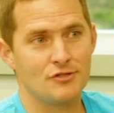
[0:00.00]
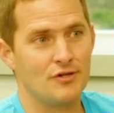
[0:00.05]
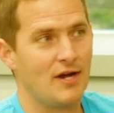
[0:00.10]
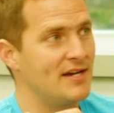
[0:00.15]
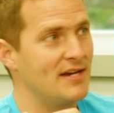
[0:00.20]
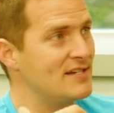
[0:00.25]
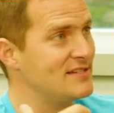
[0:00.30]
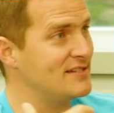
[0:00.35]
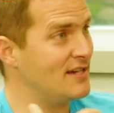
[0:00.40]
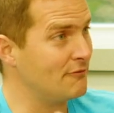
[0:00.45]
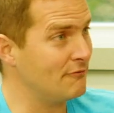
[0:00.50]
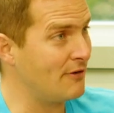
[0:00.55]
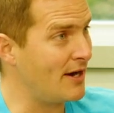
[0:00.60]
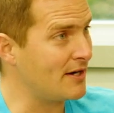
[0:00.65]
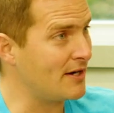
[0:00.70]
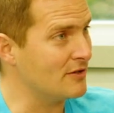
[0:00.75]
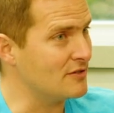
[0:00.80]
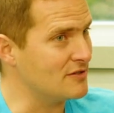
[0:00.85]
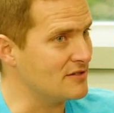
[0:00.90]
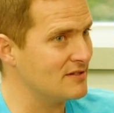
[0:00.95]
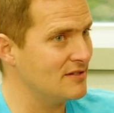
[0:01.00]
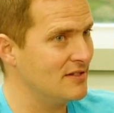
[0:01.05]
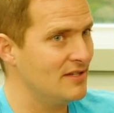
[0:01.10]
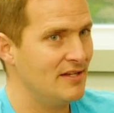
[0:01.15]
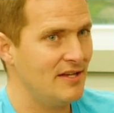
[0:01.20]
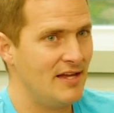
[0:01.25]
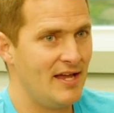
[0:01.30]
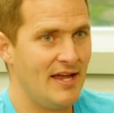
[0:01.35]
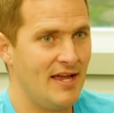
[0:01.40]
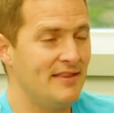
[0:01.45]
right. trying to set records,
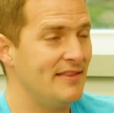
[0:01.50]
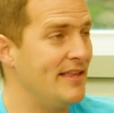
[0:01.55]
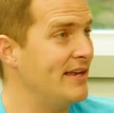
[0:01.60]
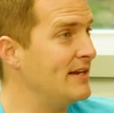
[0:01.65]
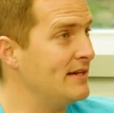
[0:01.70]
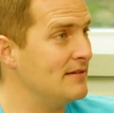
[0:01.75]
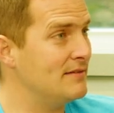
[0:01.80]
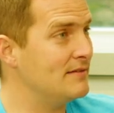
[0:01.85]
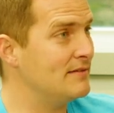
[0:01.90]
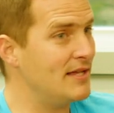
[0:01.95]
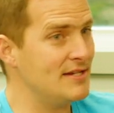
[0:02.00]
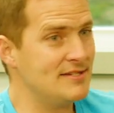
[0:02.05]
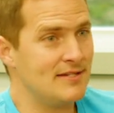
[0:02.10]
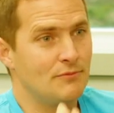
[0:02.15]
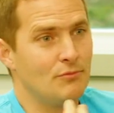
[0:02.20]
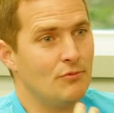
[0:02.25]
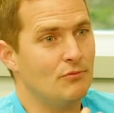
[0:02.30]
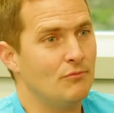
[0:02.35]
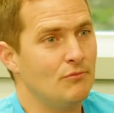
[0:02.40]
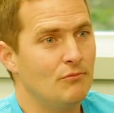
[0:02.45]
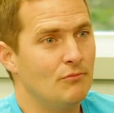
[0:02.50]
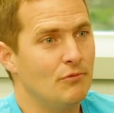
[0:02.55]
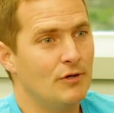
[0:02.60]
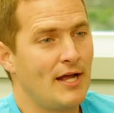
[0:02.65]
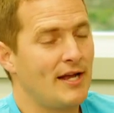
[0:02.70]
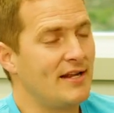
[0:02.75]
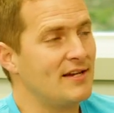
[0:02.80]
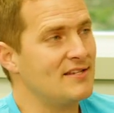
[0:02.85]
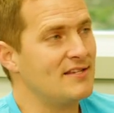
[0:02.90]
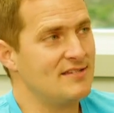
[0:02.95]
and they didn't. They said we're
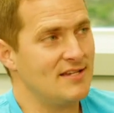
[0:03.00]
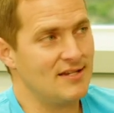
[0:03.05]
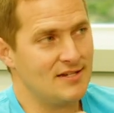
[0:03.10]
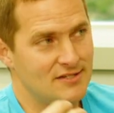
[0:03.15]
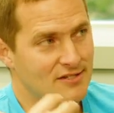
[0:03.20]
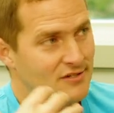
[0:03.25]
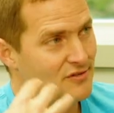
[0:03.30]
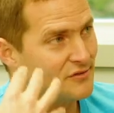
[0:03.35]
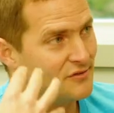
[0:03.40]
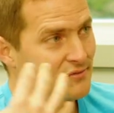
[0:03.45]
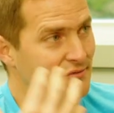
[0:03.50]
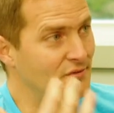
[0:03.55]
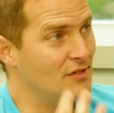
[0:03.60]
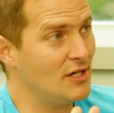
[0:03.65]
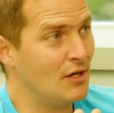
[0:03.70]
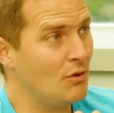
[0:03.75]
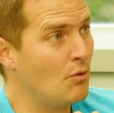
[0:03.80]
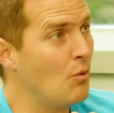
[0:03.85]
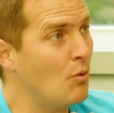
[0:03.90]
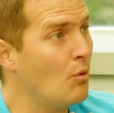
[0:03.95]
not going to sink, so doesn't know,